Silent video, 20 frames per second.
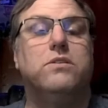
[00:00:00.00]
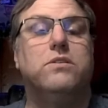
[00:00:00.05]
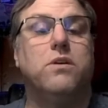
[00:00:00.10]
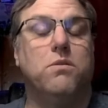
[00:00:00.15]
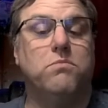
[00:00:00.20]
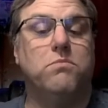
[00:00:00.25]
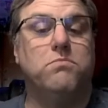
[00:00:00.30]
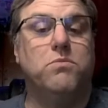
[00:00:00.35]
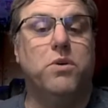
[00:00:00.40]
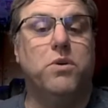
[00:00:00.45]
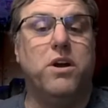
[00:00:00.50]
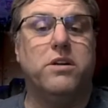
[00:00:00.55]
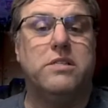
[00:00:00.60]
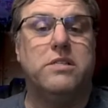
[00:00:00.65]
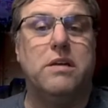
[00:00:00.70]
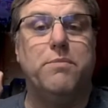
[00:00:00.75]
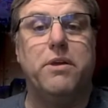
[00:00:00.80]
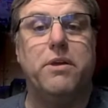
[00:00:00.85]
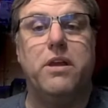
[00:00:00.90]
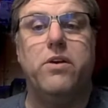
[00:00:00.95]
So what are
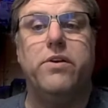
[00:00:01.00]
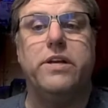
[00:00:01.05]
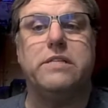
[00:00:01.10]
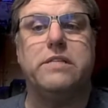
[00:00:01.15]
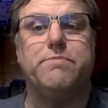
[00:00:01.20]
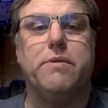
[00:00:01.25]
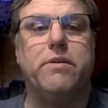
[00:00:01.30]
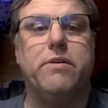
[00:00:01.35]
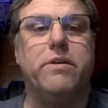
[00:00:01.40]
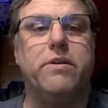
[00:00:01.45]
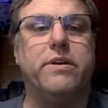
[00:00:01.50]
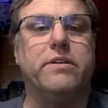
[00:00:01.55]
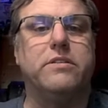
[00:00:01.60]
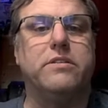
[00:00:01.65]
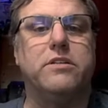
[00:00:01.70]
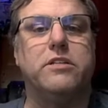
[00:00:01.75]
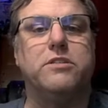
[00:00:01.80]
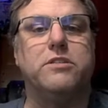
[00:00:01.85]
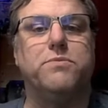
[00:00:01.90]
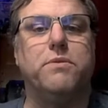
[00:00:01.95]
some of your
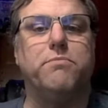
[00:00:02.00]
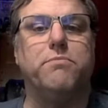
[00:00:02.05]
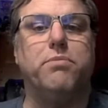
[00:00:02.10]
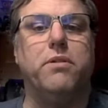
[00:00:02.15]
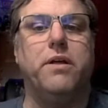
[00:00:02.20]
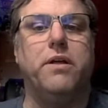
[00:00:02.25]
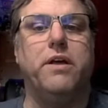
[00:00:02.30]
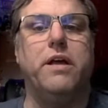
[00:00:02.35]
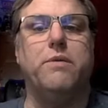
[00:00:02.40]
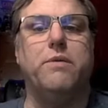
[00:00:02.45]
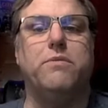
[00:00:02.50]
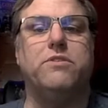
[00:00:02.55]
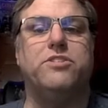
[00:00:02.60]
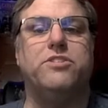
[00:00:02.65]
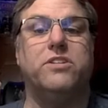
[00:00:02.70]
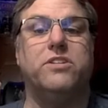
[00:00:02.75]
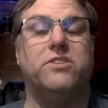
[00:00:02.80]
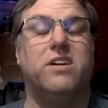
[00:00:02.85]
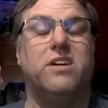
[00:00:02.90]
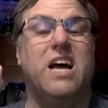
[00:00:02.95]
experiences when playing with
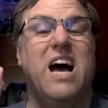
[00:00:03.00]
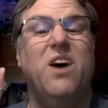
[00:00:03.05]
children?